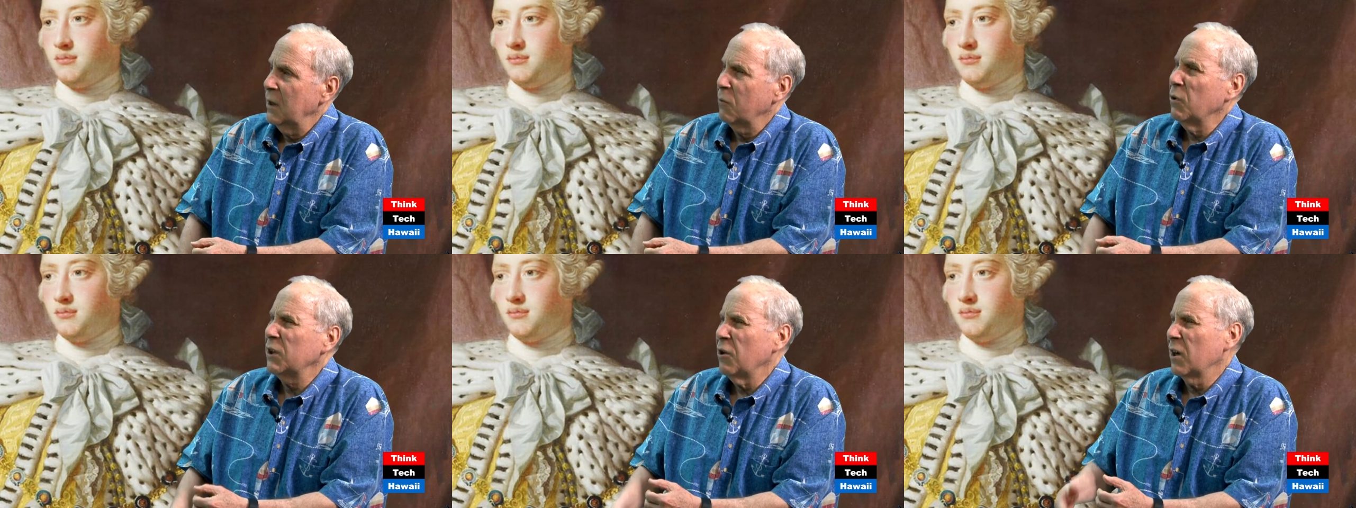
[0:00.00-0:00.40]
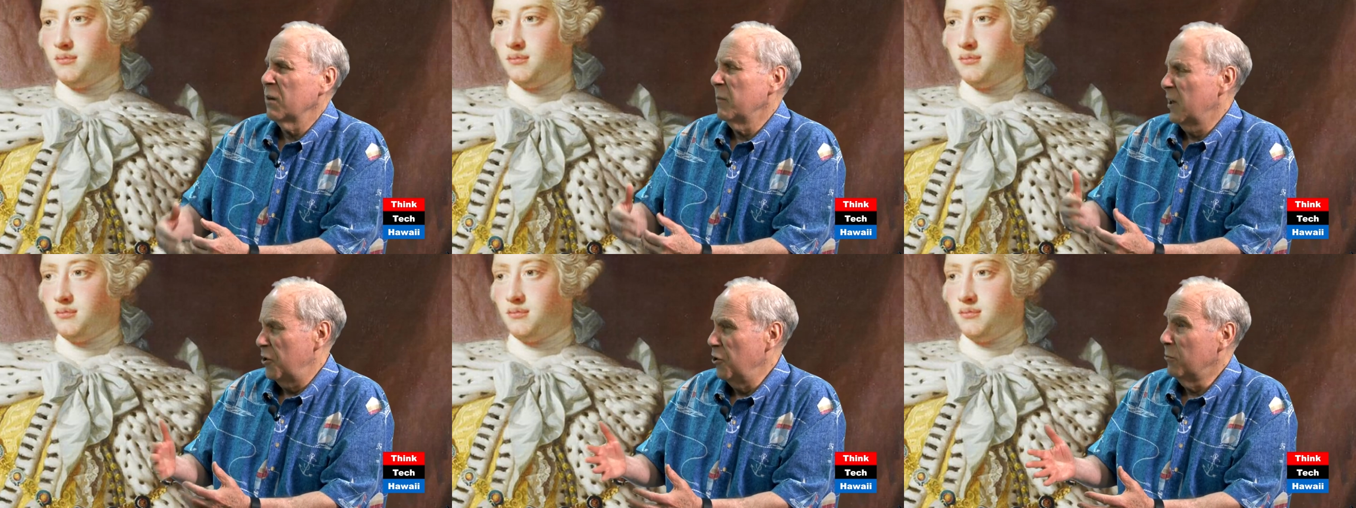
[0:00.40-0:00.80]
Speaker 1: And we're
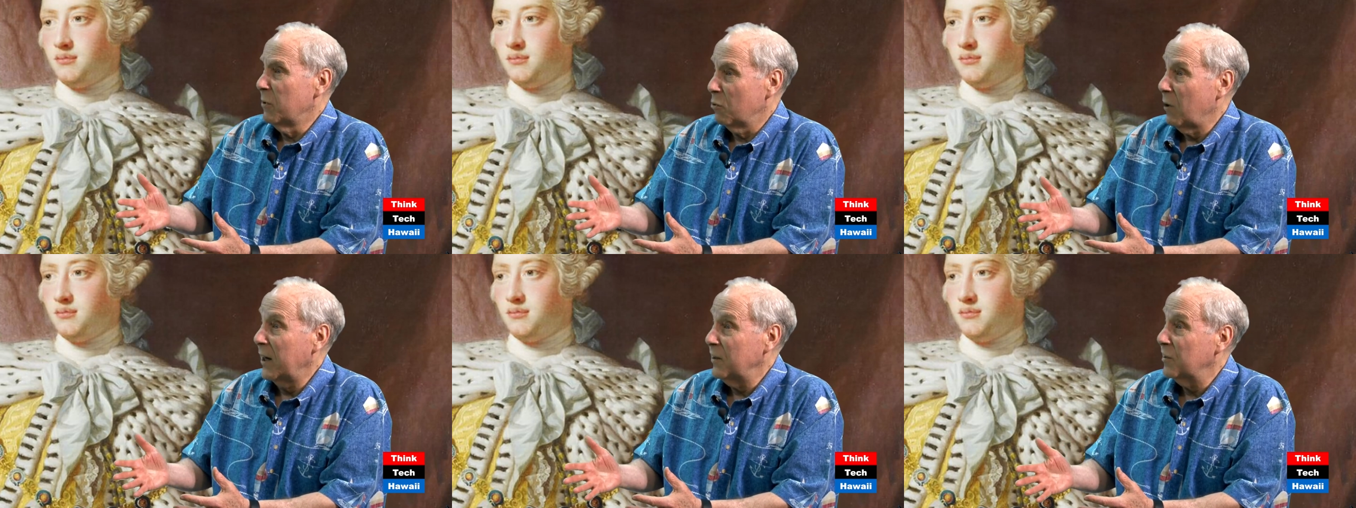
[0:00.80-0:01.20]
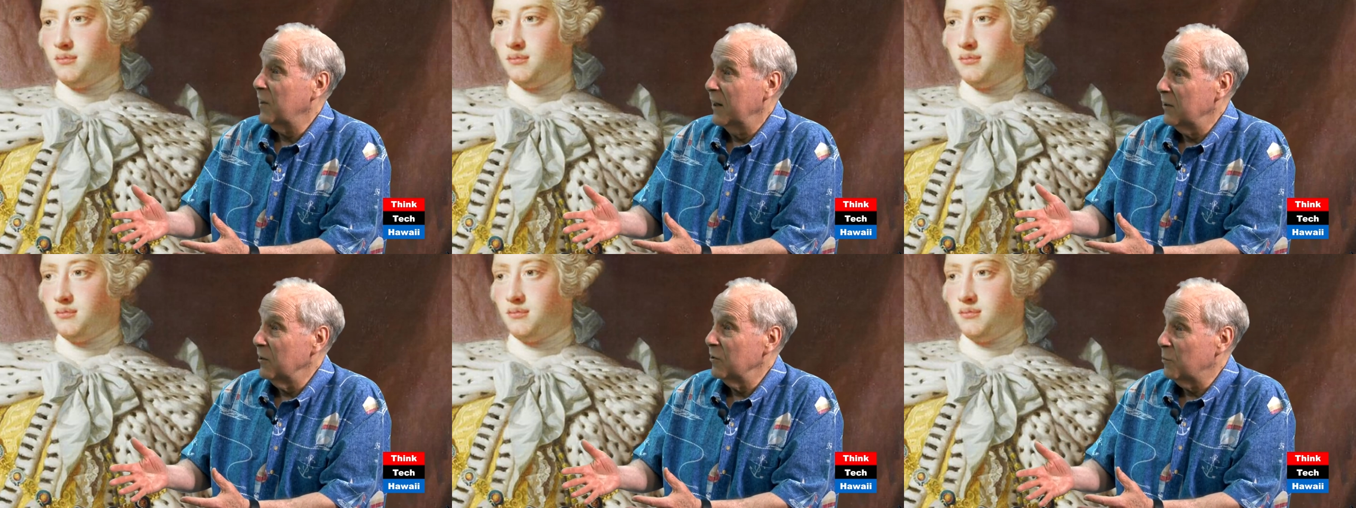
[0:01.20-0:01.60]
talking about human rights
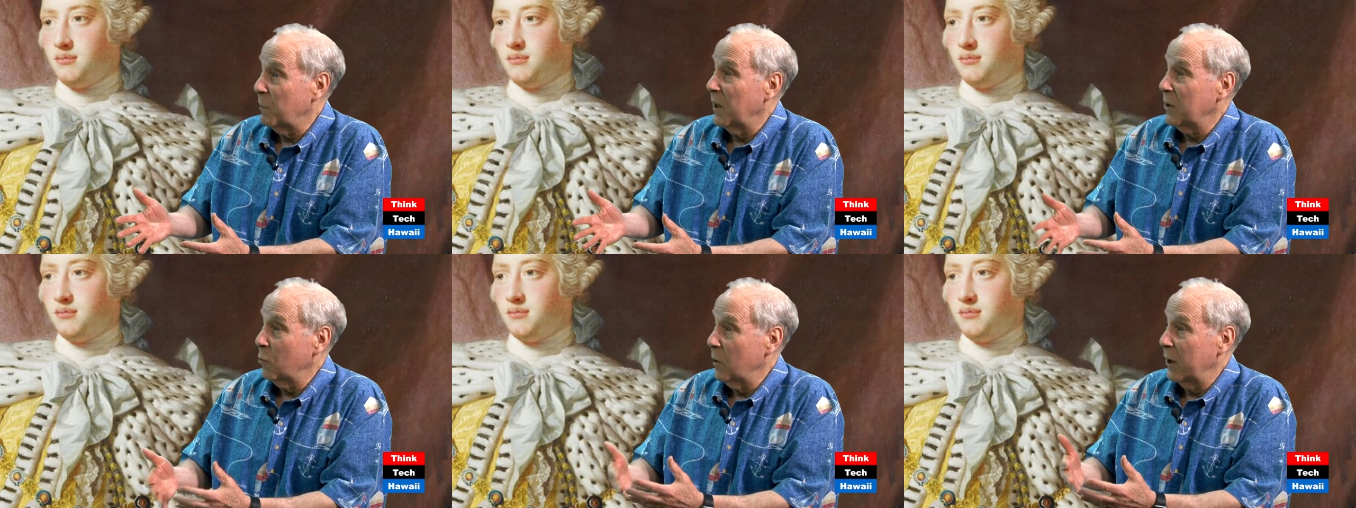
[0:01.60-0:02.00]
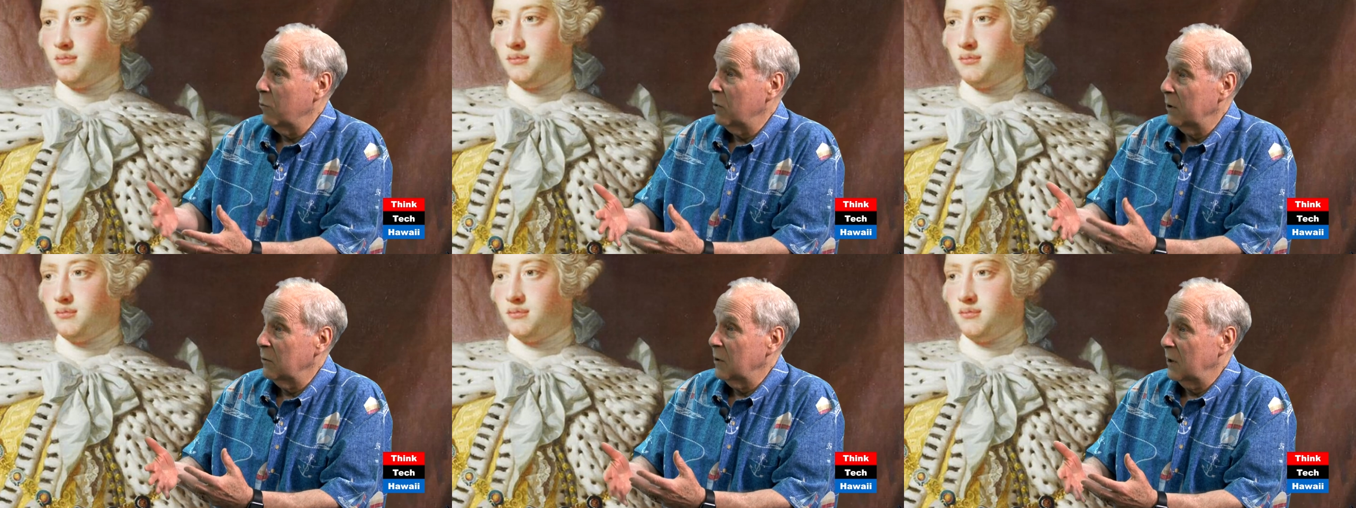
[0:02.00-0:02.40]
standards, by the way,
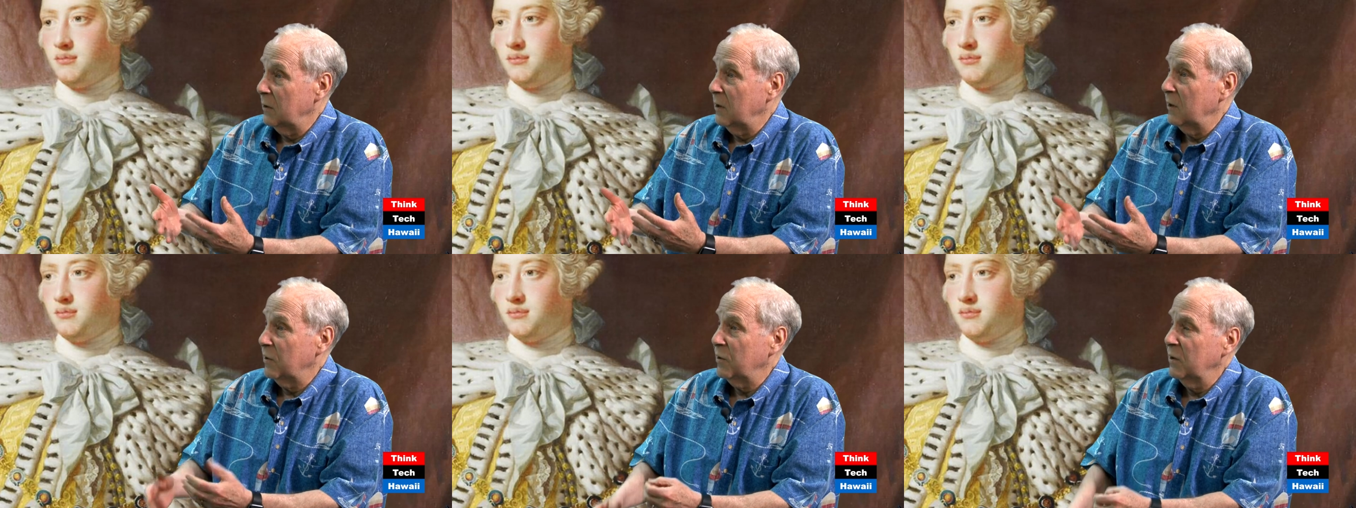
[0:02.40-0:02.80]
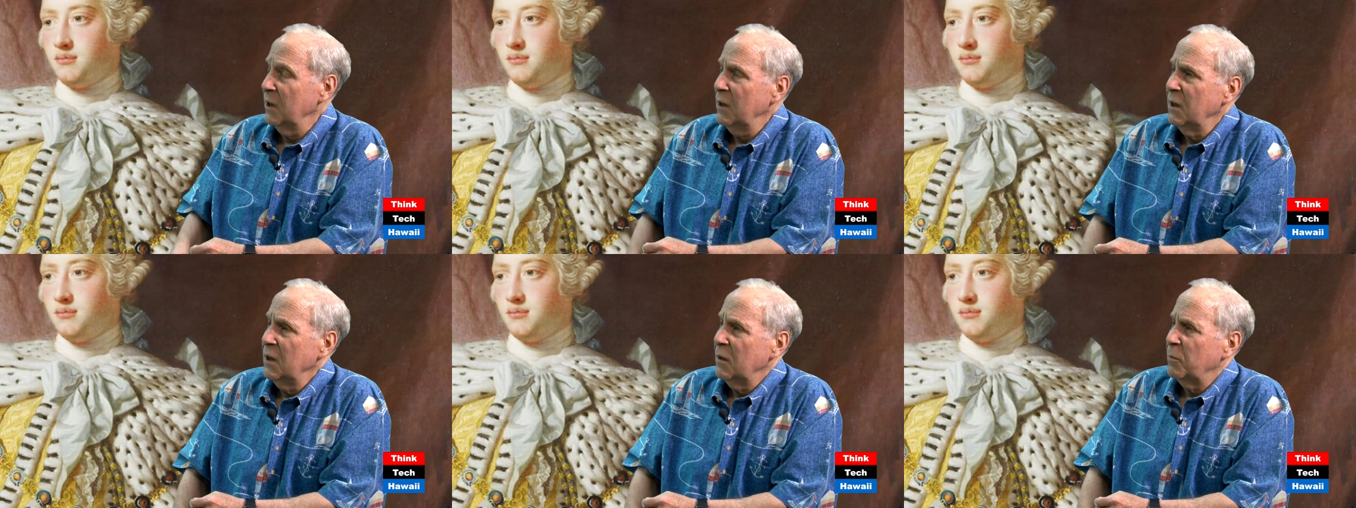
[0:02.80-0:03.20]
when, in this
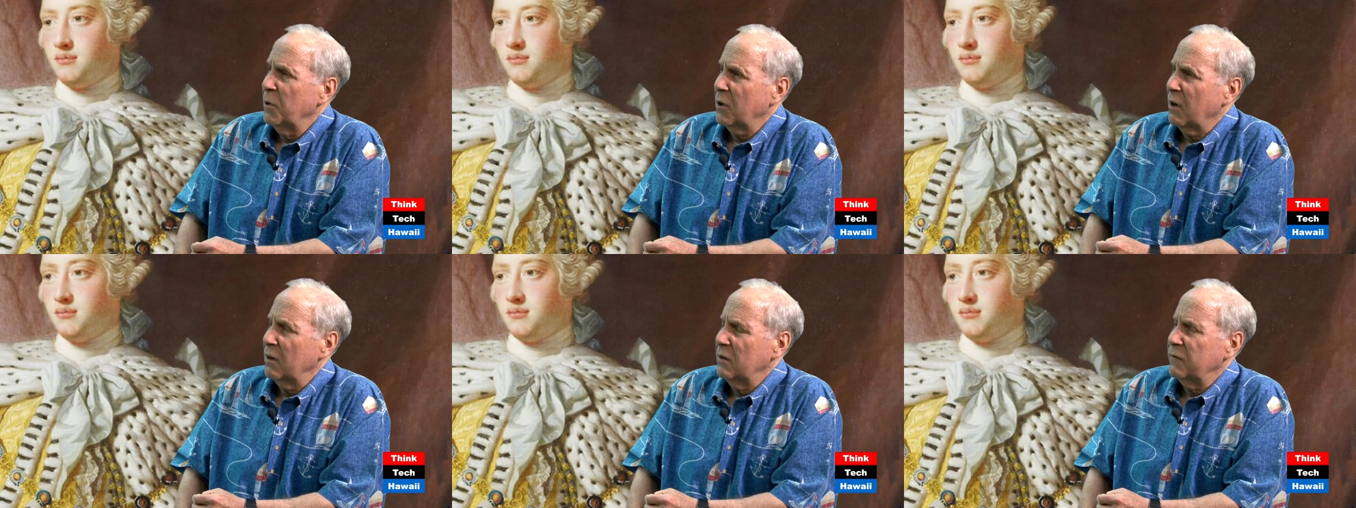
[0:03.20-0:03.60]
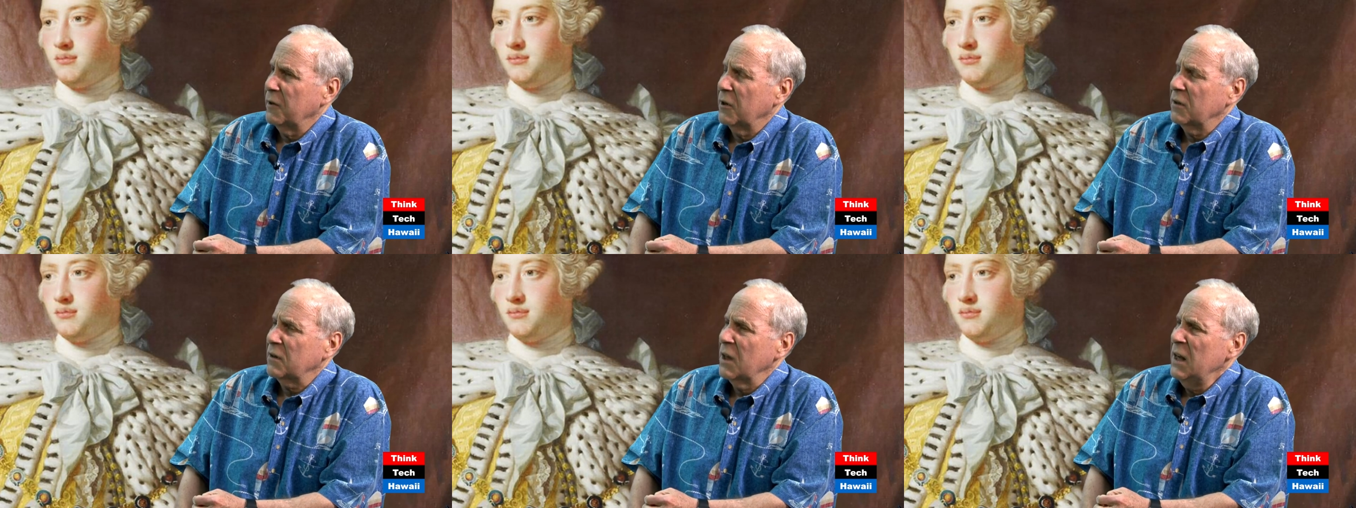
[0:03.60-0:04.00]
mm. part of the
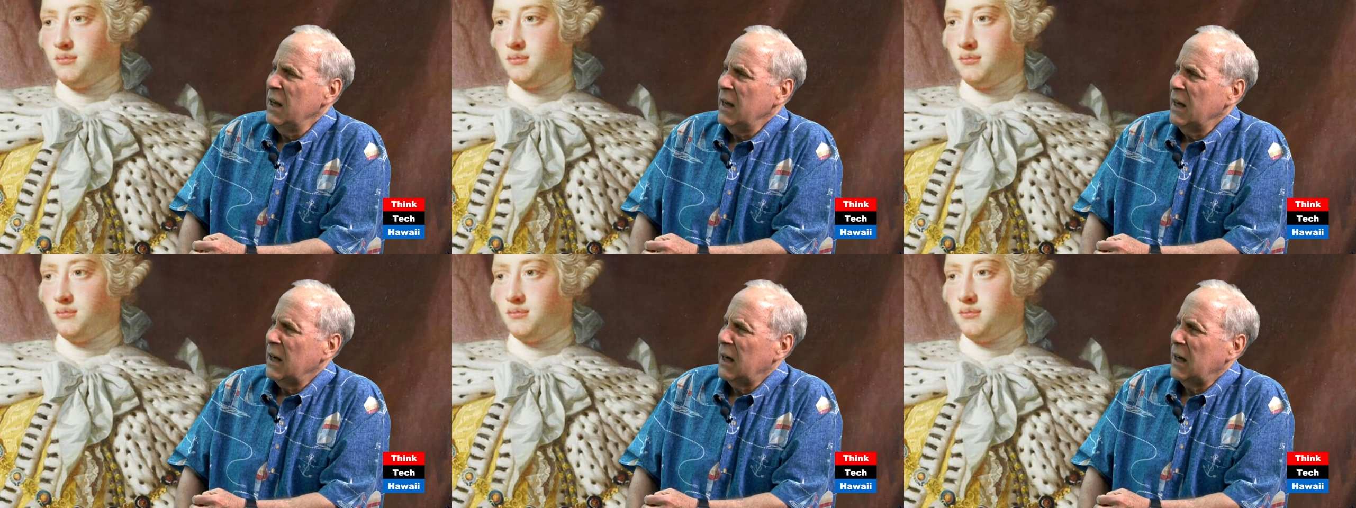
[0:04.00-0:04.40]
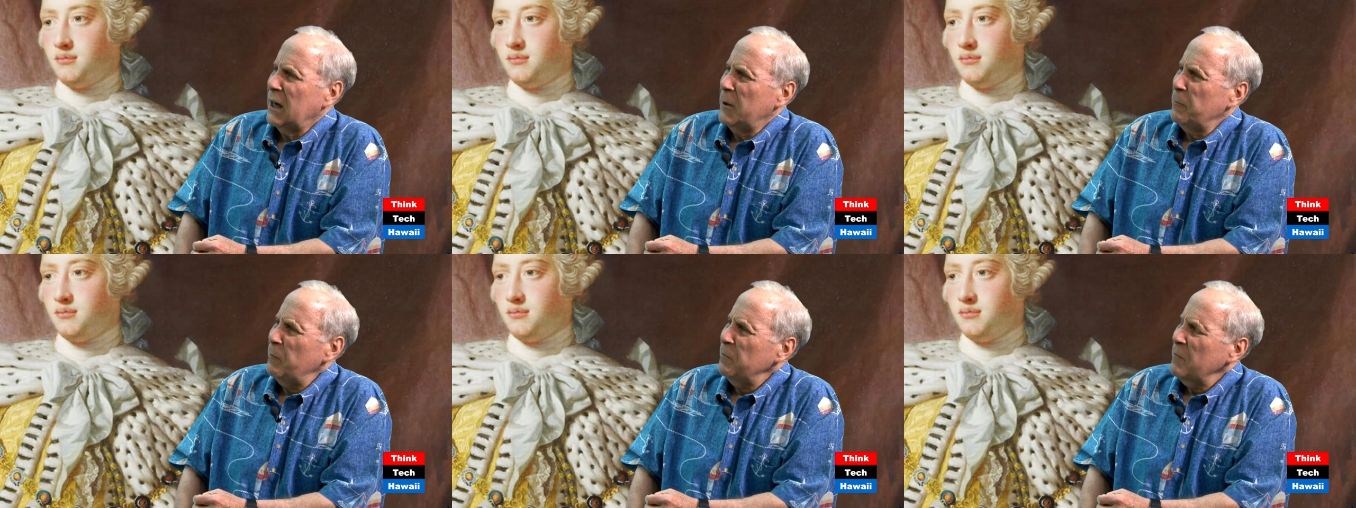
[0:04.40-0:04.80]
forest.
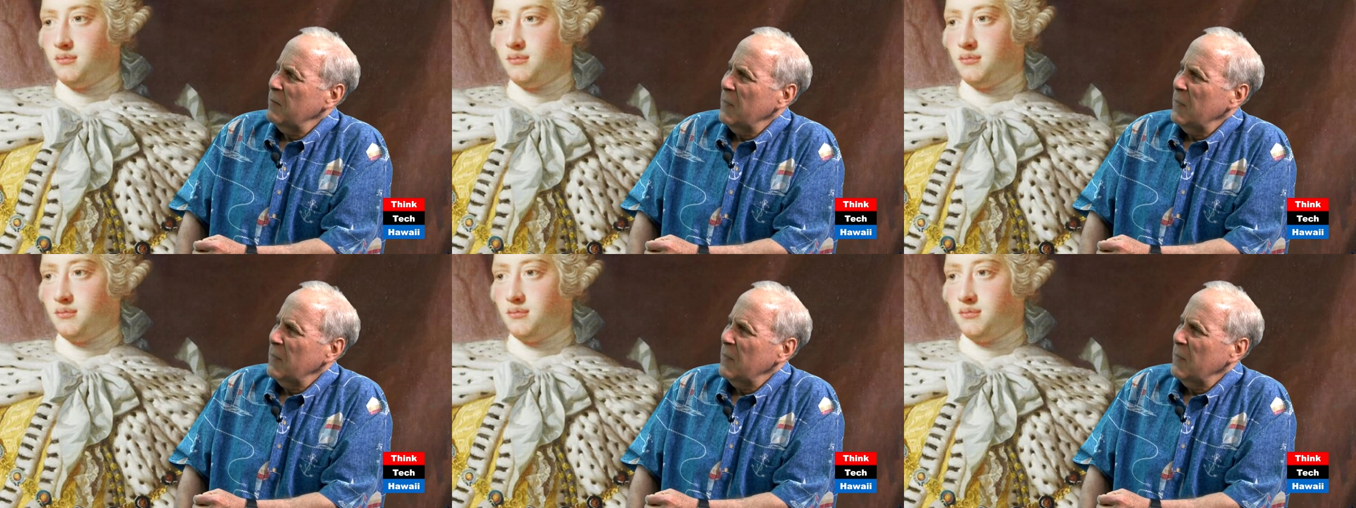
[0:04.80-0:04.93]
Um,